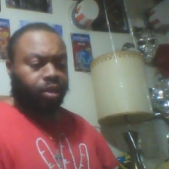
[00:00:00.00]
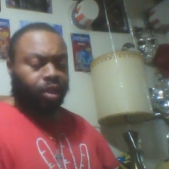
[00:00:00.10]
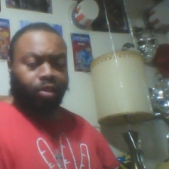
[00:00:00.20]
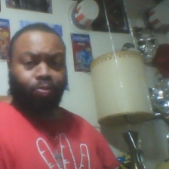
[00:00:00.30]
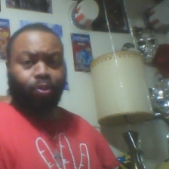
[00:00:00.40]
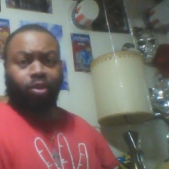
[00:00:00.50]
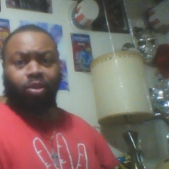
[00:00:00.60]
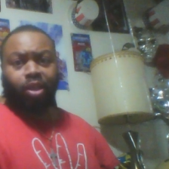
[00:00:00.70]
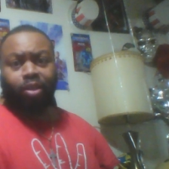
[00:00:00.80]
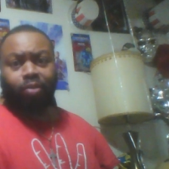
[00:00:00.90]
And plus
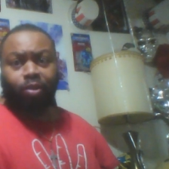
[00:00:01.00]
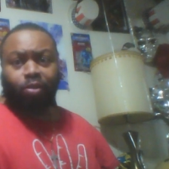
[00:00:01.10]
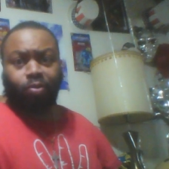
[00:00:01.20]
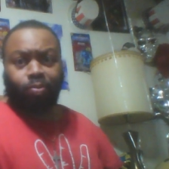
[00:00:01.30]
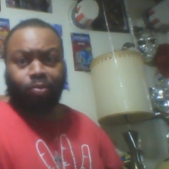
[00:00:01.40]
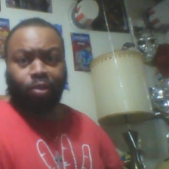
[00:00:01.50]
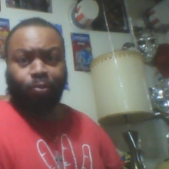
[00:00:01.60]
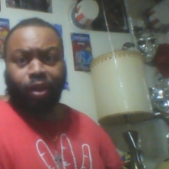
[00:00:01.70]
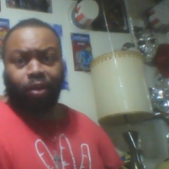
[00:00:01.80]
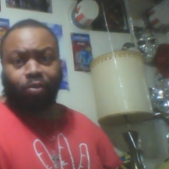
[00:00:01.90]
they
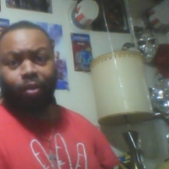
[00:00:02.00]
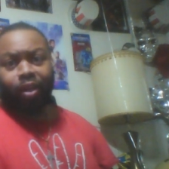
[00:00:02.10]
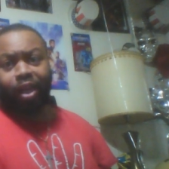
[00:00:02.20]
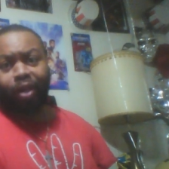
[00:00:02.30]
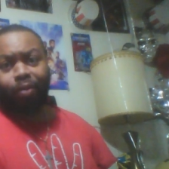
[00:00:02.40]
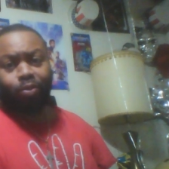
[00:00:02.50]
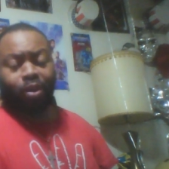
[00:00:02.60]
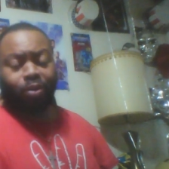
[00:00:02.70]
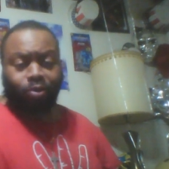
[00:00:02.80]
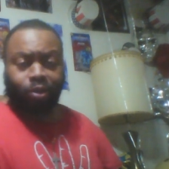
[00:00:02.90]
mispronounced my name, so I
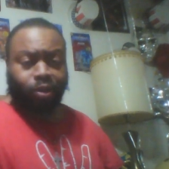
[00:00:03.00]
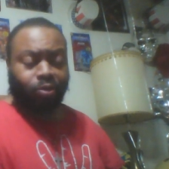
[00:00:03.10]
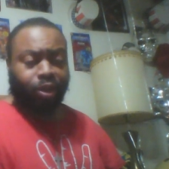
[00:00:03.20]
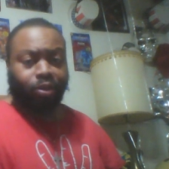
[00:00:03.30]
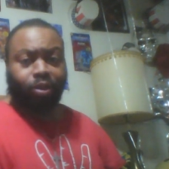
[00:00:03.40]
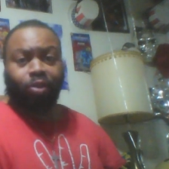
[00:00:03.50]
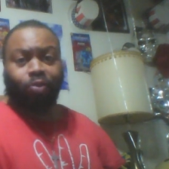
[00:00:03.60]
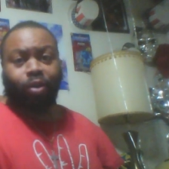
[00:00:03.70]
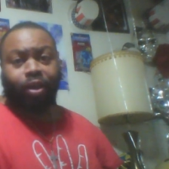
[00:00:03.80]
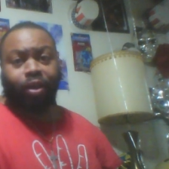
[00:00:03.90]
really don't care. That's
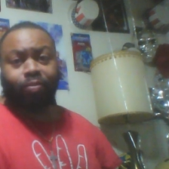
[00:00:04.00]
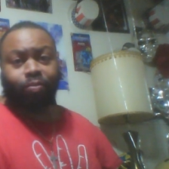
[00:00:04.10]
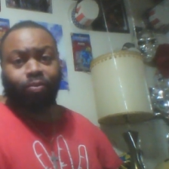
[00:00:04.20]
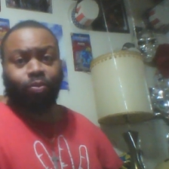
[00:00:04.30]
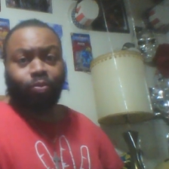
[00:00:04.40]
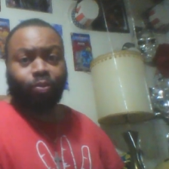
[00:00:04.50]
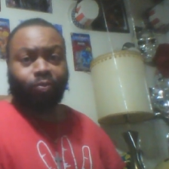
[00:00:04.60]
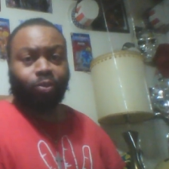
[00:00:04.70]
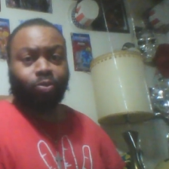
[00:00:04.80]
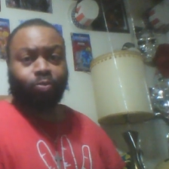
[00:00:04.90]
why when
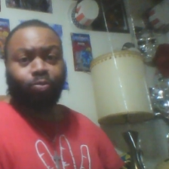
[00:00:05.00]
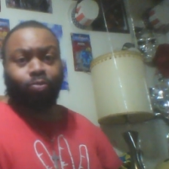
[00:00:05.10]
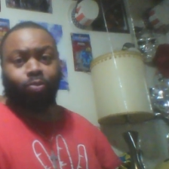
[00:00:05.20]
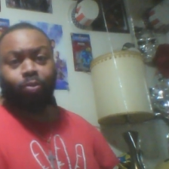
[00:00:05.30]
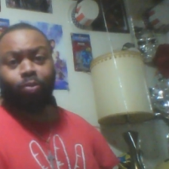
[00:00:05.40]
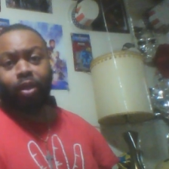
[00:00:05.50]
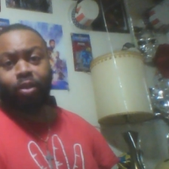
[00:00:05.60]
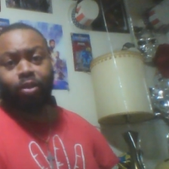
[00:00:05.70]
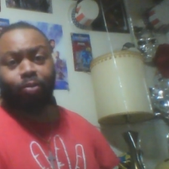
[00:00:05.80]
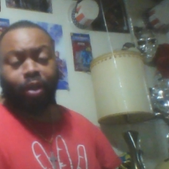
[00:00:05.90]
folk meet me, I
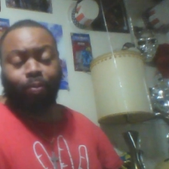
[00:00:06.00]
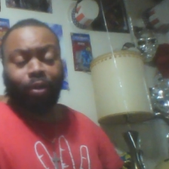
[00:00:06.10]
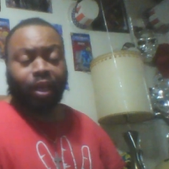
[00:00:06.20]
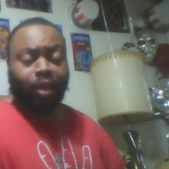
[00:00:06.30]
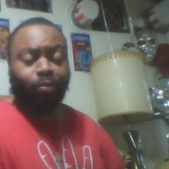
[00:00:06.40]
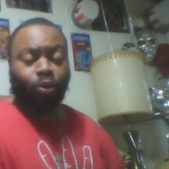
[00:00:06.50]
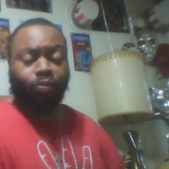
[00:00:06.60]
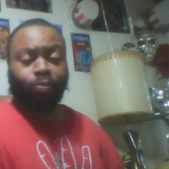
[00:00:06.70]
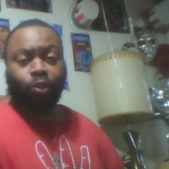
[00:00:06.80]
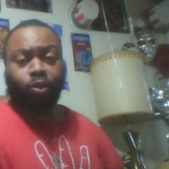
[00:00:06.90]
tell them, hey, my name
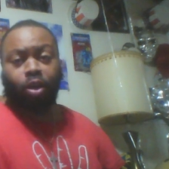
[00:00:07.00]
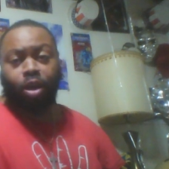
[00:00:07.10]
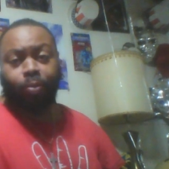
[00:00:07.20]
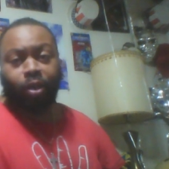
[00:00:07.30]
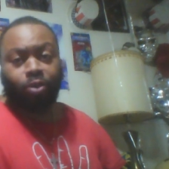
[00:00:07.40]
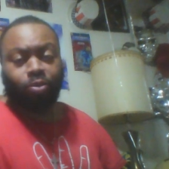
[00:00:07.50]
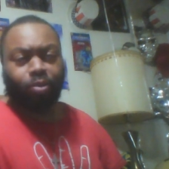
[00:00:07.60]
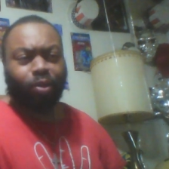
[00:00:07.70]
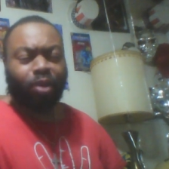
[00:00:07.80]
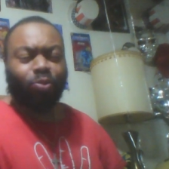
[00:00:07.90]
Nervy, but you can call me Goat.
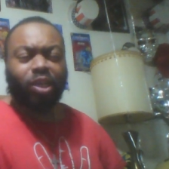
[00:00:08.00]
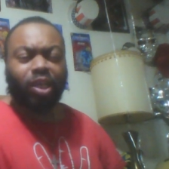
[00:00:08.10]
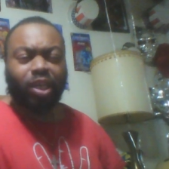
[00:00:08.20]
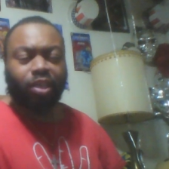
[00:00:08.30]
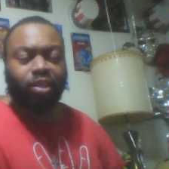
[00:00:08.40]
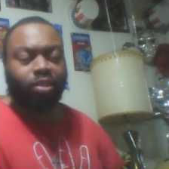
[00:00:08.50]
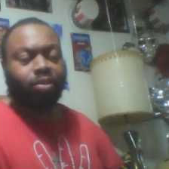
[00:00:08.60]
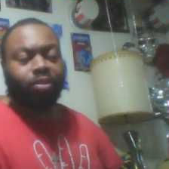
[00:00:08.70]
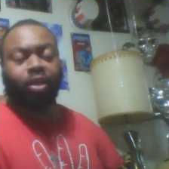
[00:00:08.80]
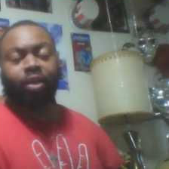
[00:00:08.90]
Like, what?
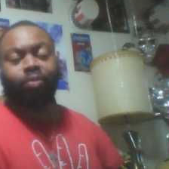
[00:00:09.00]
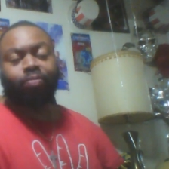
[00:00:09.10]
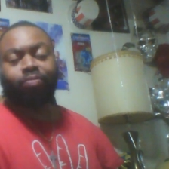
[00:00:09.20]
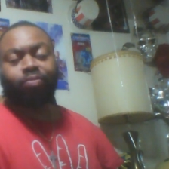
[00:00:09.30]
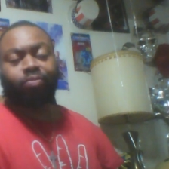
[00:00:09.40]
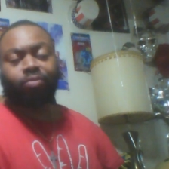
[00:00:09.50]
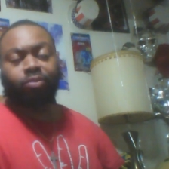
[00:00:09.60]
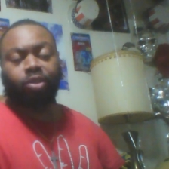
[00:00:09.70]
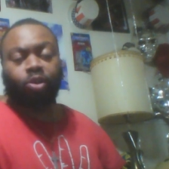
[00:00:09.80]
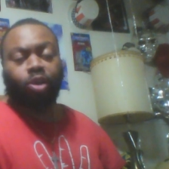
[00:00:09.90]
Like,
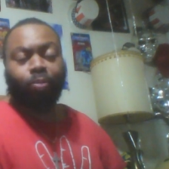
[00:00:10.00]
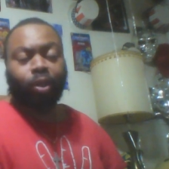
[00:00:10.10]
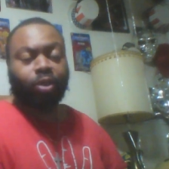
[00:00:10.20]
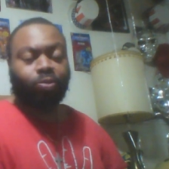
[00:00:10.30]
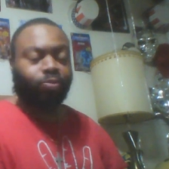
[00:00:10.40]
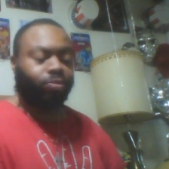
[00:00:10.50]
just call me Goat.